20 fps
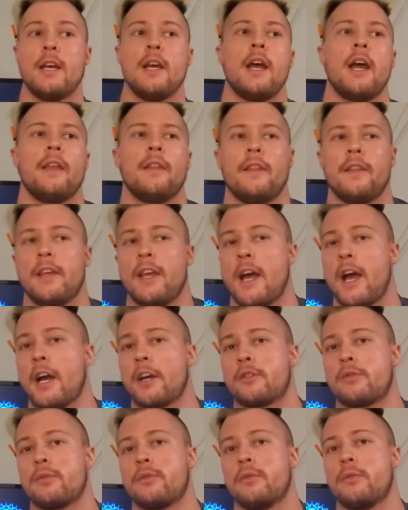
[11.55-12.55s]
and then the
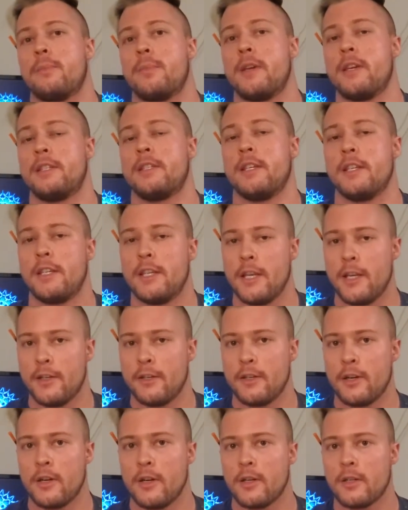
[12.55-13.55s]
actual PCT
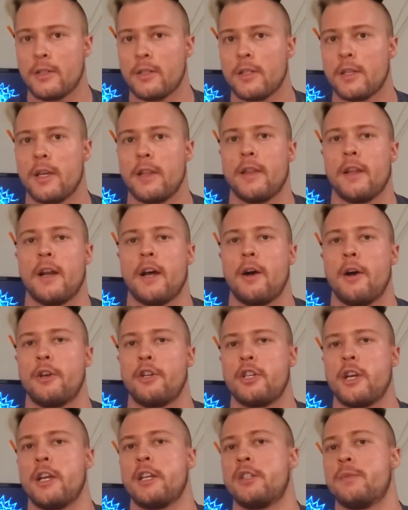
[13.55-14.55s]
drugs, and then how I
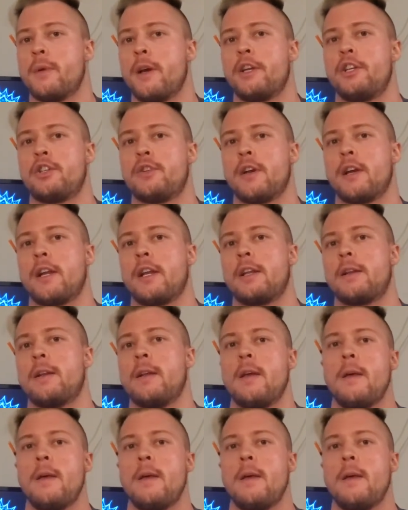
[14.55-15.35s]
change my training.